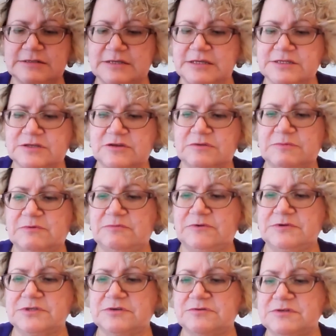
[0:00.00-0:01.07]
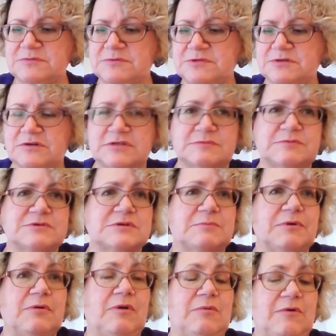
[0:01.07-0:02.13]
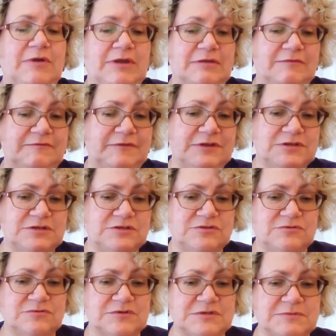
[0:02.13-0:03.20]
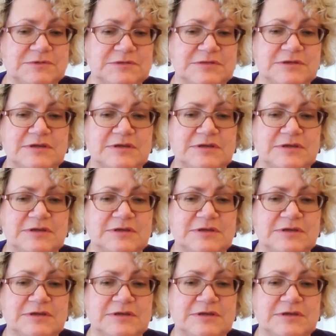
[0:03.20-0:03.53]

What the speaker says: these are going to be Rod's Christmas socks, because I probably won't get them finished until Christmas.